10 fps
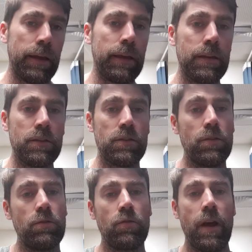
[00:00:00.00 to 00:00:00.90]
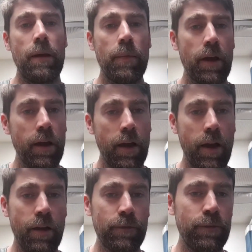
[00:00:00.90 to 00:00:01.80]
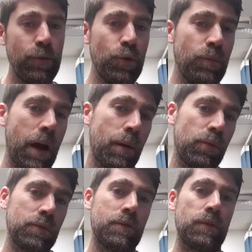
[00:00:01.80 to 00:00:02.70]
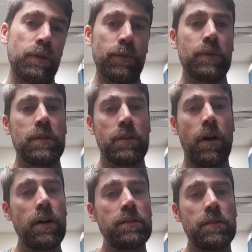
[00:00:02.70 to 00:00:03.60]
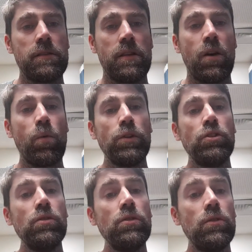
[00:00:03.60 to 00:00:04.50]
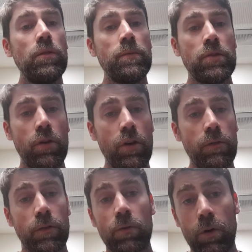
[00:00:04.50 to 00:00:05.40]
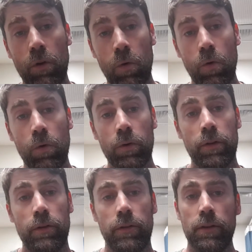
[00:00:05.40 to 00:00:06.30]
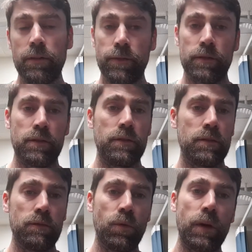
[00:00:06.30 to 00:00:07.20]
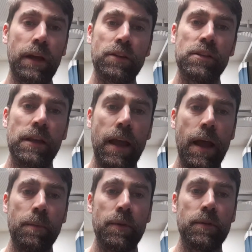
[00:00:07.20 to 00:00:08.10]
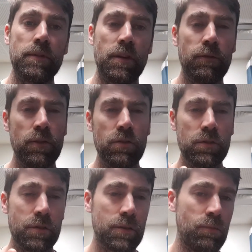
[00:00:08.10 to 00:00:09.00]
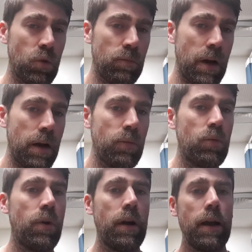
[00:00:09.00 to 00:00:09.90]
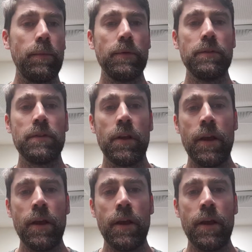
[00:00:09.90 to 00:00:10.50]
is to grab a few marbles of different sizes, and I want you to observe and record the differences of what actually happens. So if you use a small marble, what happens?